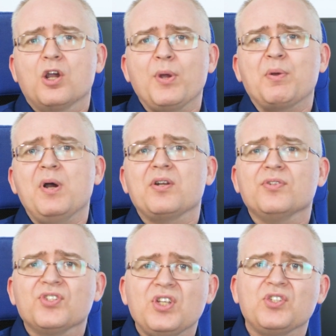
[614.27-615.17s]
quick word
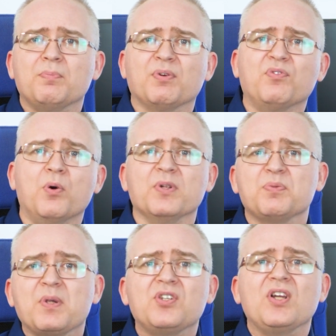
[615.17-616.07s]
on system performance,
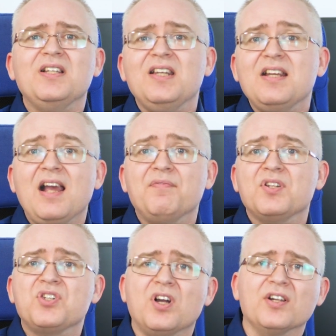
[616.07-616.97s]
because I did have
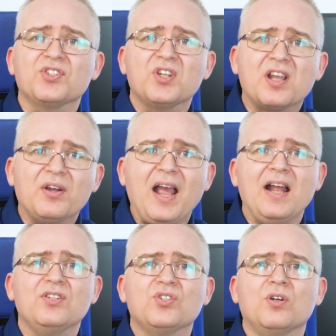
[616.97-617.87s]
the chance to go
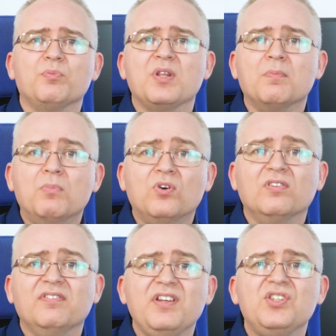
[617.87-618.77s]
hands-on with a
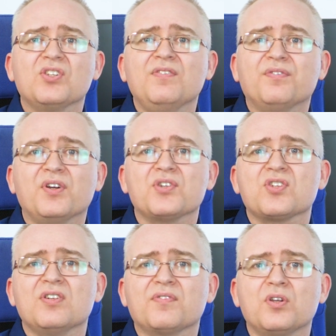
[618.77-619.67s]
more recent
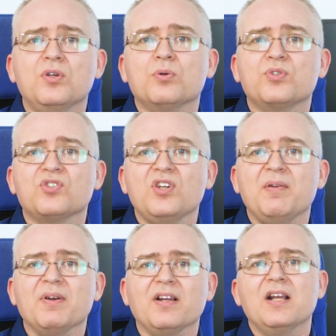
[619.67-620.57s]
version of Google
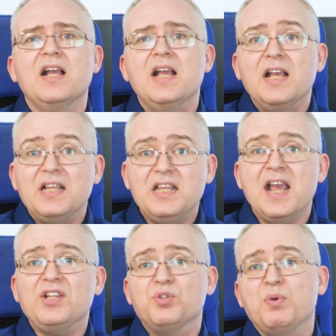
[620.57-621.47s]
Streamer.
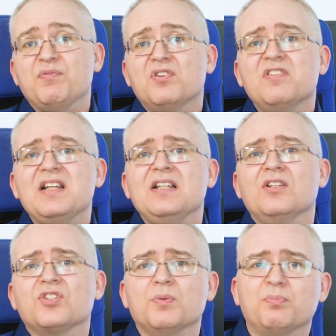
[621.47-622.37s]
Yes, we've already looked at